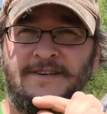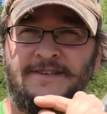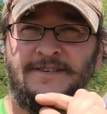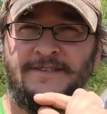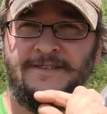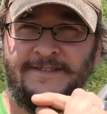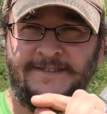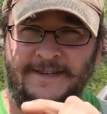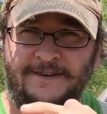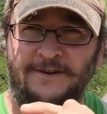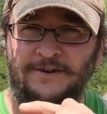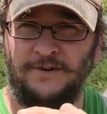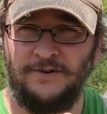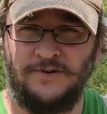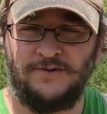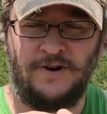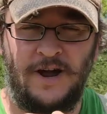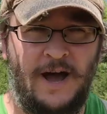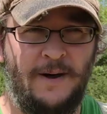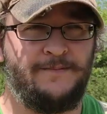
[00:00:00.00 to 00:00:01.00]
cereal
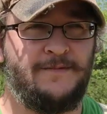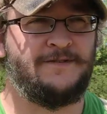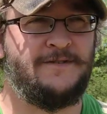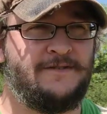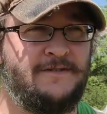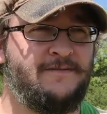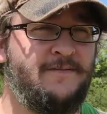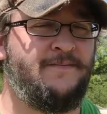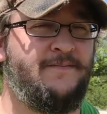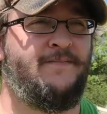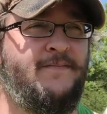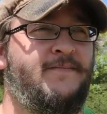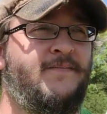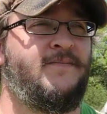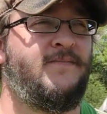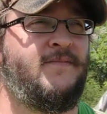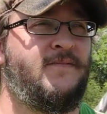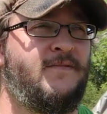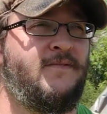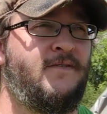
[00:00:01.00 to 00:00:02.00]
crops
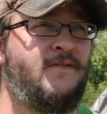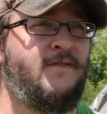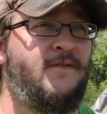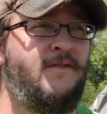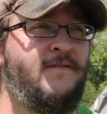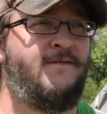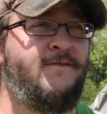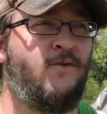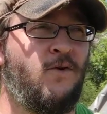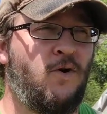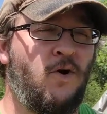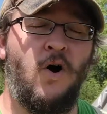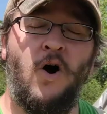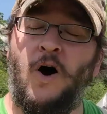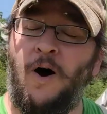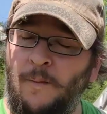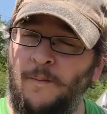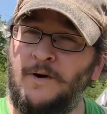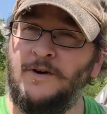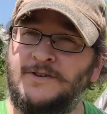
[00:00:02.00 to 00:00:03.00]
for
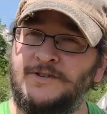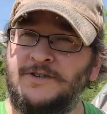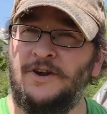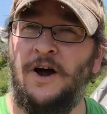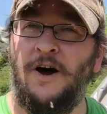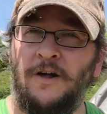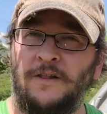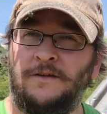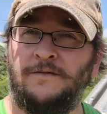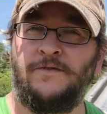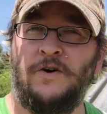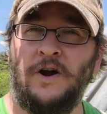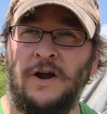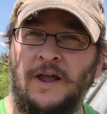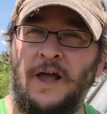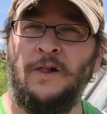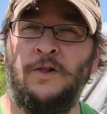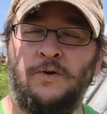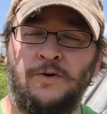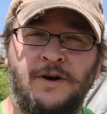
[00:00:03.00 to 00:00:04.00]
almost all of our
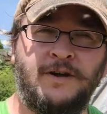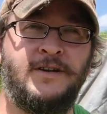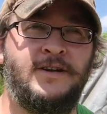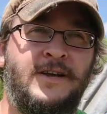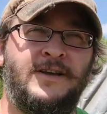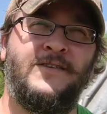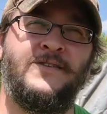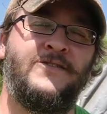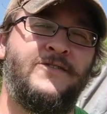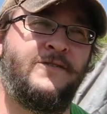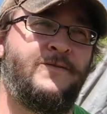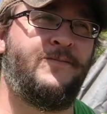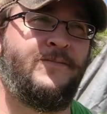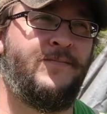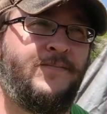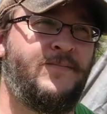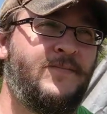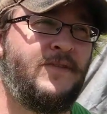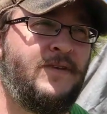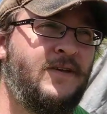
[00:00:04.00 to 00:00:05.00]
caloric needs.
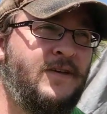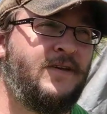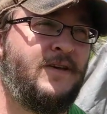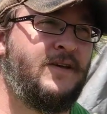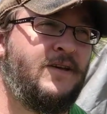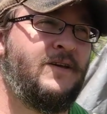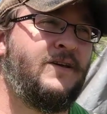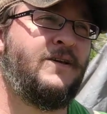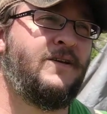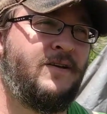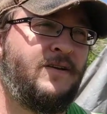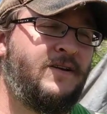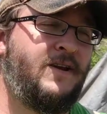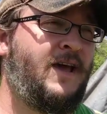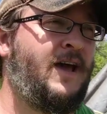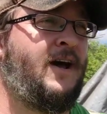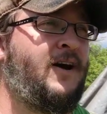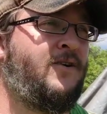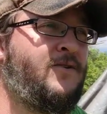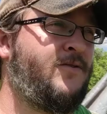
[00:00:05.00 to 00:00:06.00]

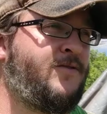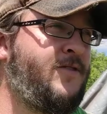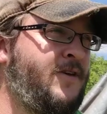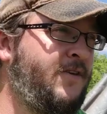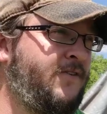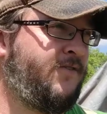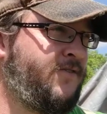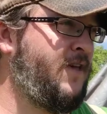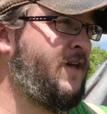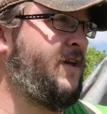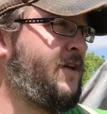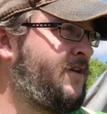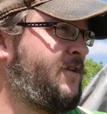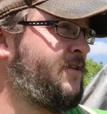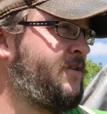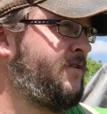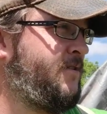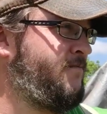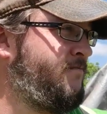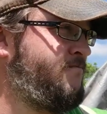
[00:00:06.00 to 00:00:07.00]
Now, things like
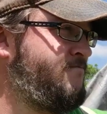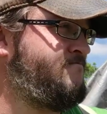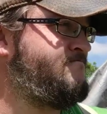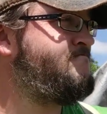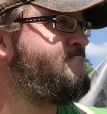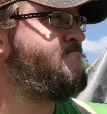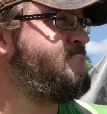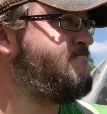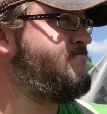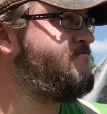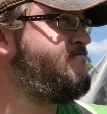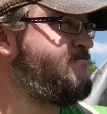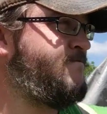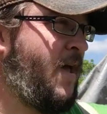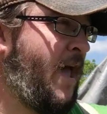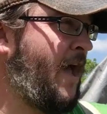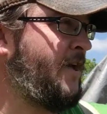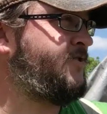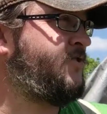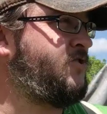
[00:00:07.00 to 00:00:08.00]

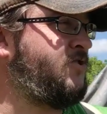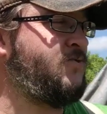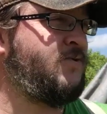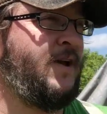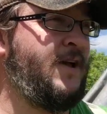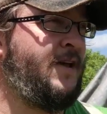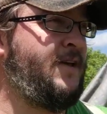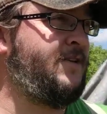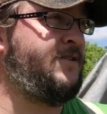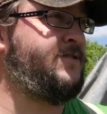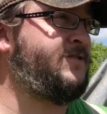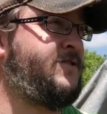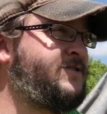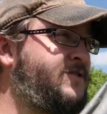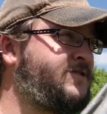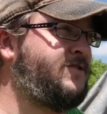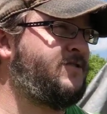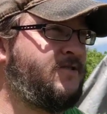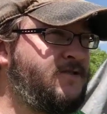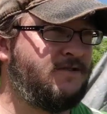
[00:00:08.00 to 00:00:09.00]

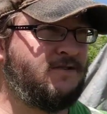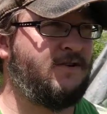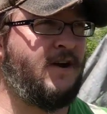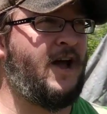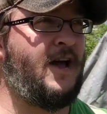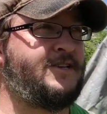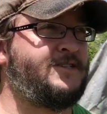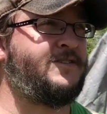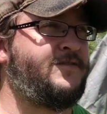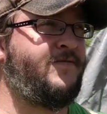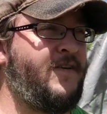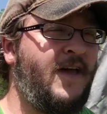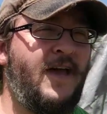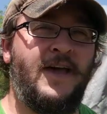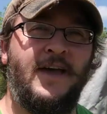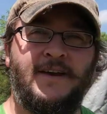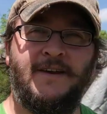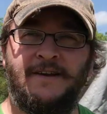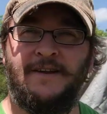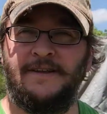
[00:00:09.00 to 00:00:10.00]
pasture-raised,
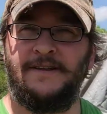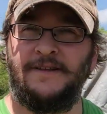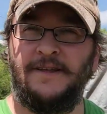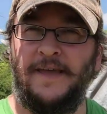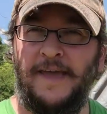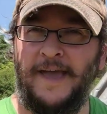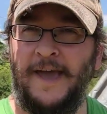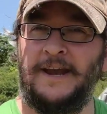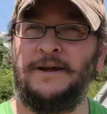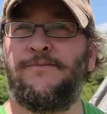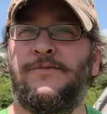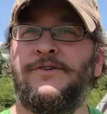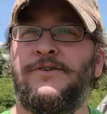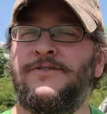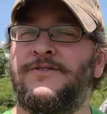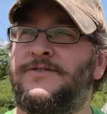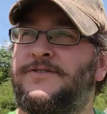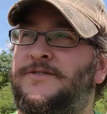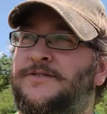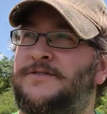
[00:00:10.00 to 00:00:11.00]
grass-fed
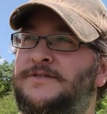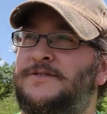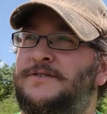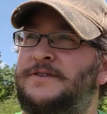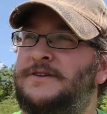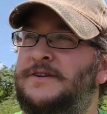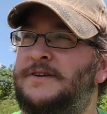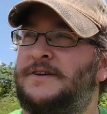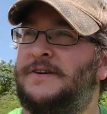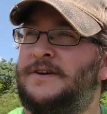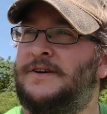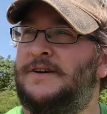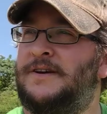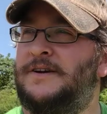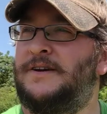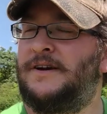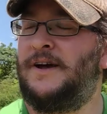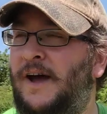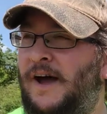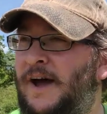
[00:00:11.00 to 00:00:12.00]
animals,
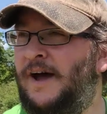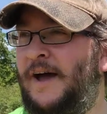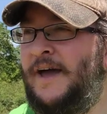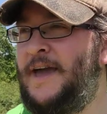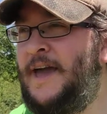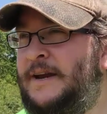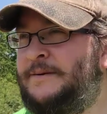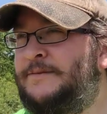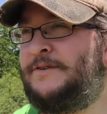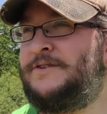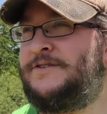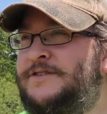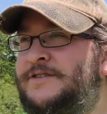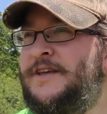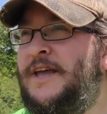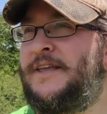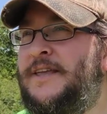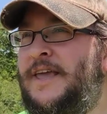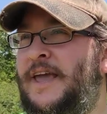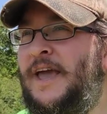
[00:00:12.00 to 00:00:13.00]
animals
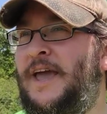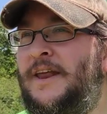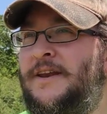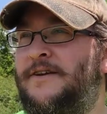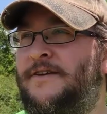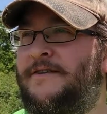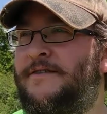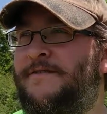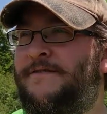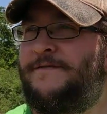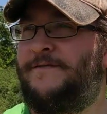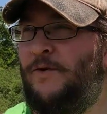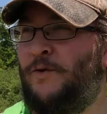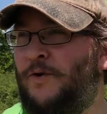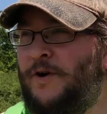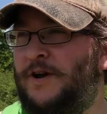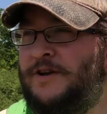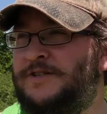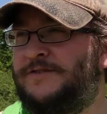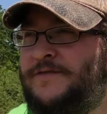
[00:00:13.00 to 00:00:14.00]
that can
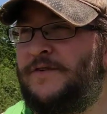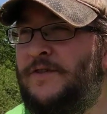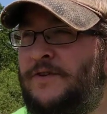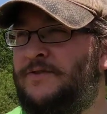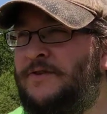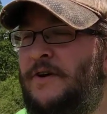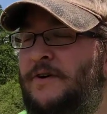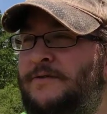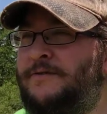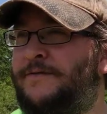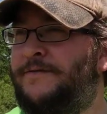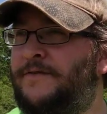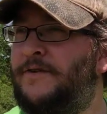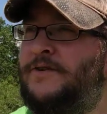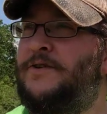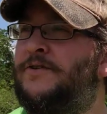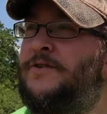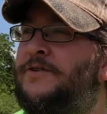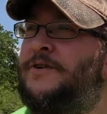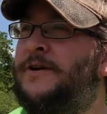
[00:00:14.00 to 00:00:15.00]
forage for their own
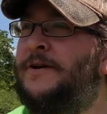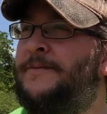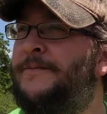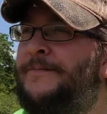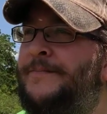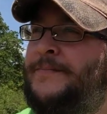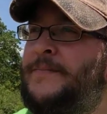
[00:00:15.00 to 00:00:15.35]
food,